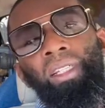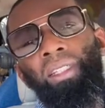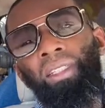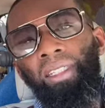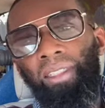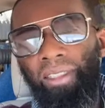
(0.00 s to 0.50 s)

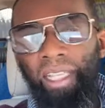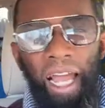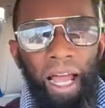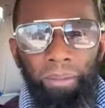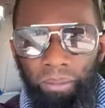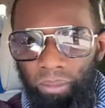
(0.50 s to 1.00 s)
The
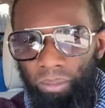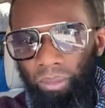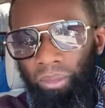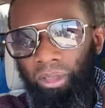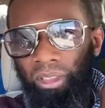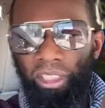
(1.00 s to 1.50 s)
top
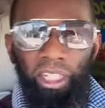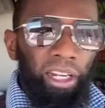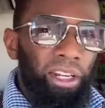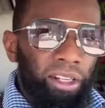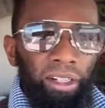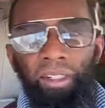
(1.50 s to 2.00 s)

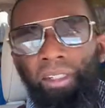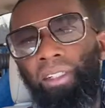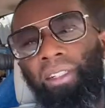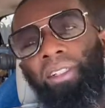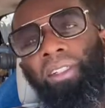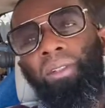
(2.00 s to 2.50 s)
tier
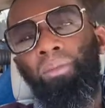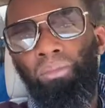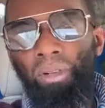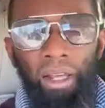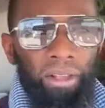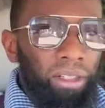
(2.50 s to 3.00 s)

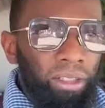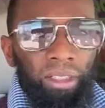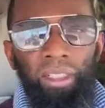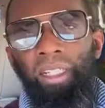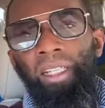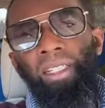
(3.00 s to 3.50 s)
brother
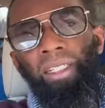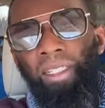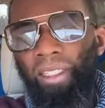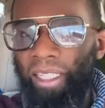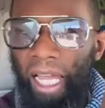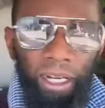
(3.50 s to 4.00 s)

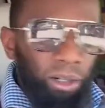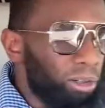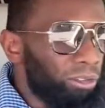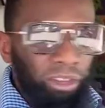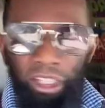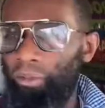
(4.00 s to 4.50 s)
not on
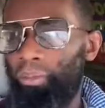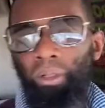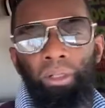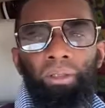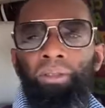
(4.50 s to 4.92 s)
Facebook.